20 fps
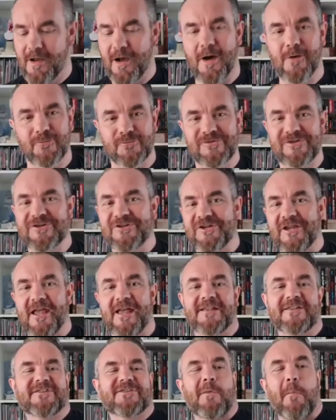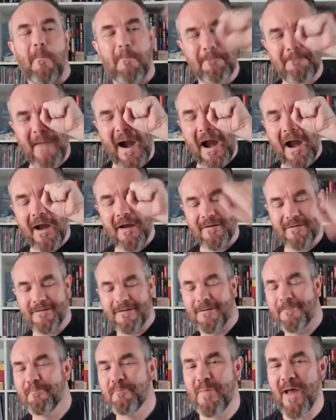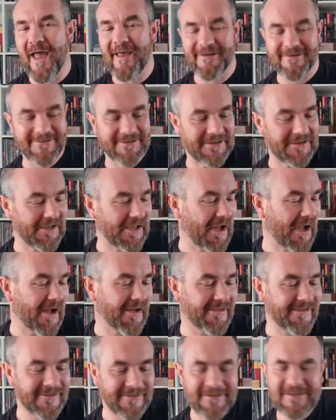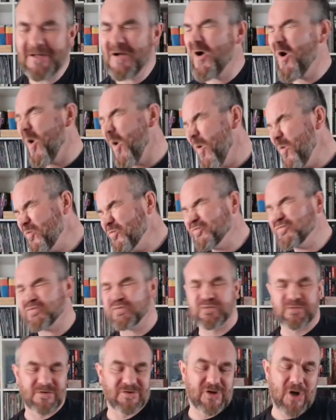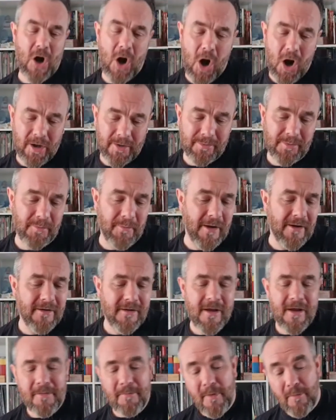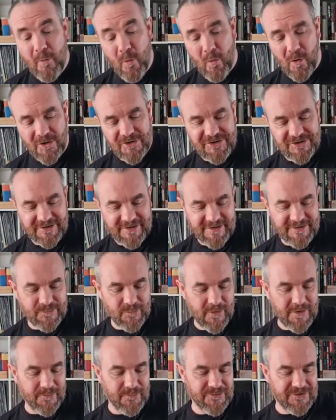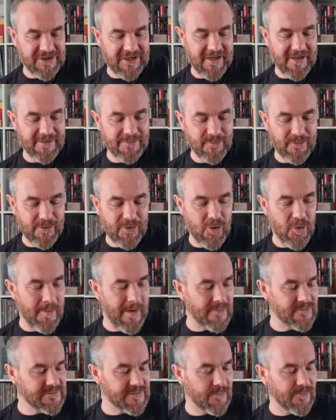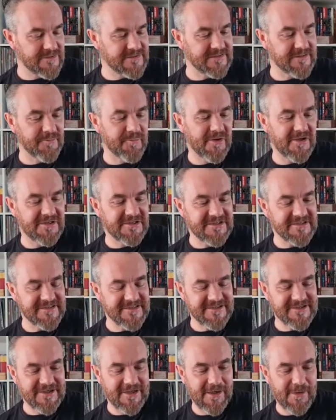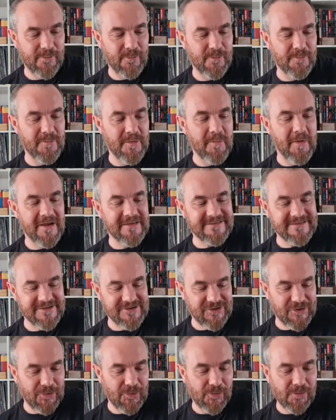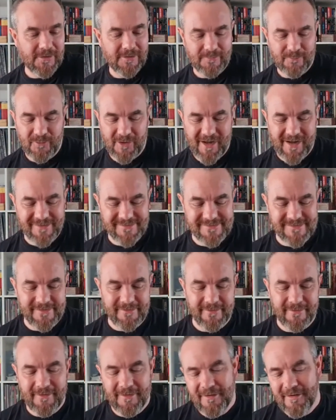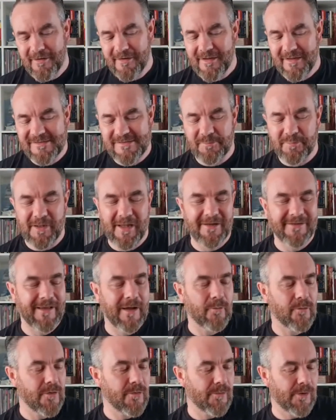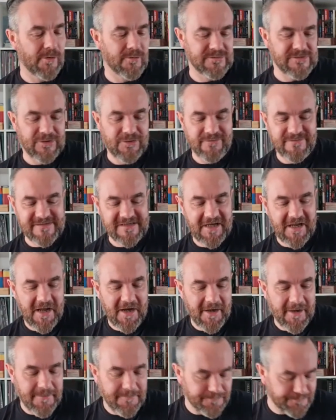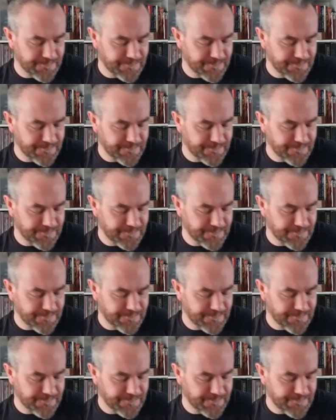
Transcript: Otis gets paled in the eye. oof, it's horrible, man. I remember watching this when I was a kid. When it came out, I went to the pictures to see it with my mate in school. We kind of kind of blagged that we were old enough to get in.